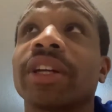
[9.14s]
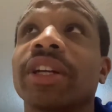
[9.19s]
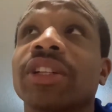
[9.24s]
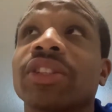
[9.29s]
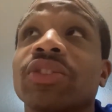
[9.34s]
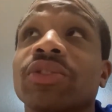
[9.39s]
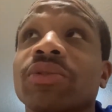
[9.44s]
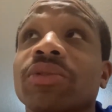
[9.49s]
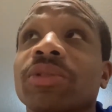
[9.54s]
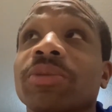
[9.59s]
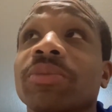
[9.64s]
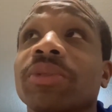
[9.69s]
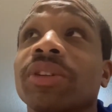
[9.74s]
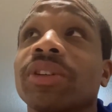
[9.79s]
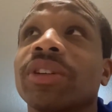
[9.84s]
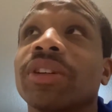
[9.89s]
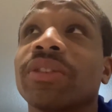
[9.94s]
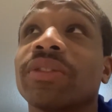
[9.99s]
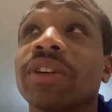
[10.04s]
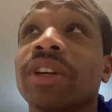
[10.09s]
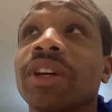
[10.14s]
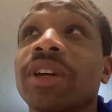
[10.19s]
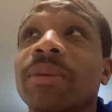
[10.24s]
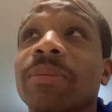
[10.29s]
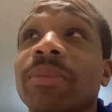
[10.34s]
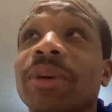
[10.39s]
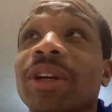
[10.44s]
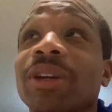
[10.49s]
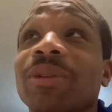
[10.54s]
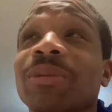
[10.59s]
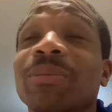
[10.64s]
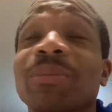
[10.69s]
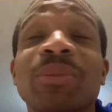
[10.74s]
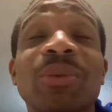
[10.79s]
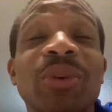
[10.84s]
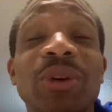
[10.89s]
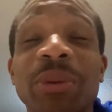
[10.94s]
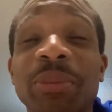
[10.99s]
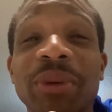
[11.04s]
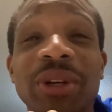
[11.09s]
I truly believe. Made
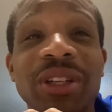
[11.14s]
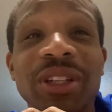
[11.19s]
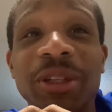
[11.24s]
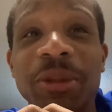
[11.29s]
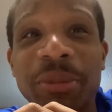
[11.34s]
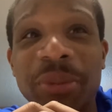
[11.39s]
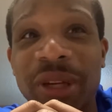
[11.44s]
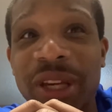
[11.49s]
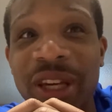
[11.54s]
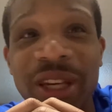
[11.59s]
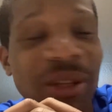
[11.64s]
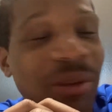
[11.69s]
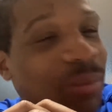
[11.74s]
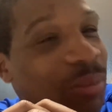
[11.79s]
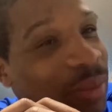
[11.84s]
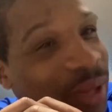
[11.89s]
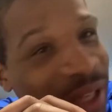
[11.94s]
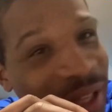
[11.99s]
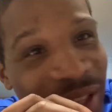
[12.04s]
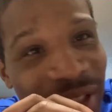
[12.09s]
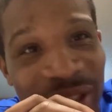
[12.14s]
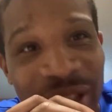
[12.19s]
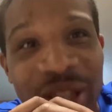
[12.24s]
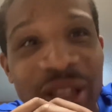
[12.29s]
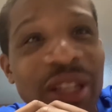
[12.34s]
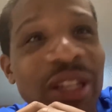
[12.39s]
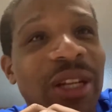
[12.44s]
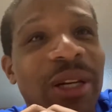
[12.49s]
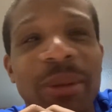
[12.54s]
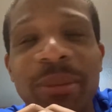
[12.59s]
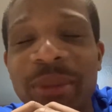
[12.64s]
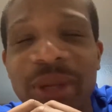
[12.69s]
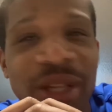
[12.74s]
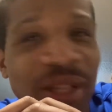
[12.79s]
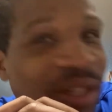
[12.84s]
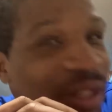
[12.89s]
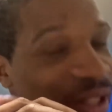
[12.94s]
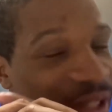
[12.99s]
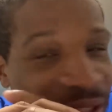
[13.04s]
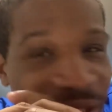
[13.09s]
more money than Peyton Manning, Eli
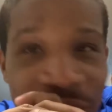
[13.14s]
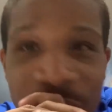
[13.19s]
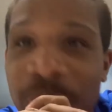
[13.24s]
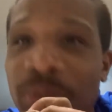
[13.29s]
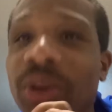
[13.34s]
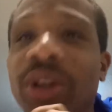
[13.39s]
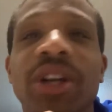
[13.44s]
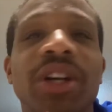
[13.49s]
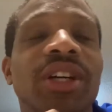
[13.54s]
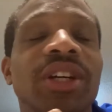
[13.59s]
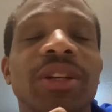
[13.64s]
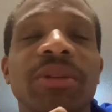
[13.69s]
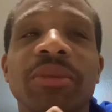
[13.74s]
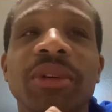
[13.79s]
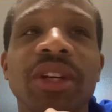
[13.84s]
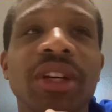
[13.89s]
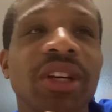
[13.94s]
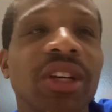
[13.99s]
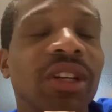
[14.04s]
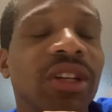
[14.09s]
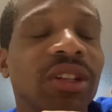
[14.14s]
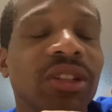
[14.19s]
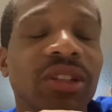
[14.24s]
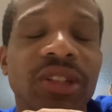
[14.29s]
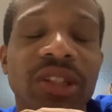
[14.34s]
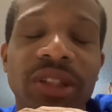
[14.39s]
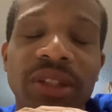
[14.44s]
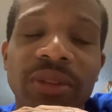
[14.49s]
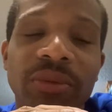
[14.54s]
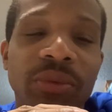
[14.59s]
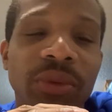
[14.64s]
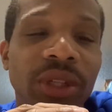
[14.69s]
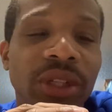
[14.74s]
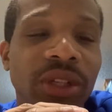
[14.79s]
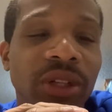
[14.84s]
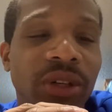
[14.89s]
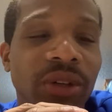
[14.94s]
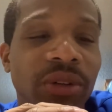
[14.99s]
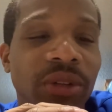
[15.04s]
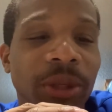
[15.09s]
Manning in his prime. We
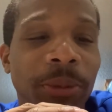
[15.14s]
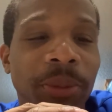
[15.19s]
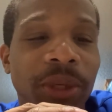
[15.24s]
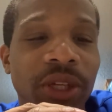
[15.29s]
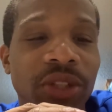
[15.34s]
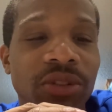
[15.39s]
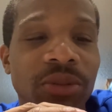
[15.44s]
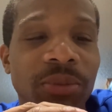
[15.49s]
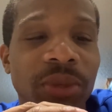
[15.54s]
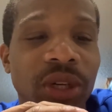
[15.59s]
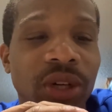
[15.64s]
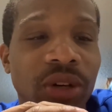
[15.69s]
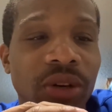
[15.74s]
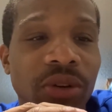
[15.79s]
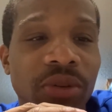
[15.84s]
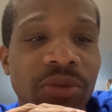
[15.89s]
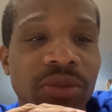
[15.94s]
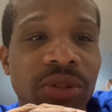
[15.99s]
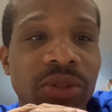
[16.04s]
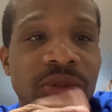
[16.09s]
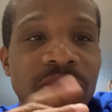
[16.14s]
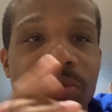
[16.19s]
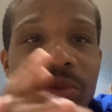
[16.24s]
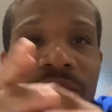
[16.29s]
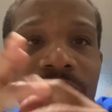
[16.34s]
know that Patrick Mahomes is one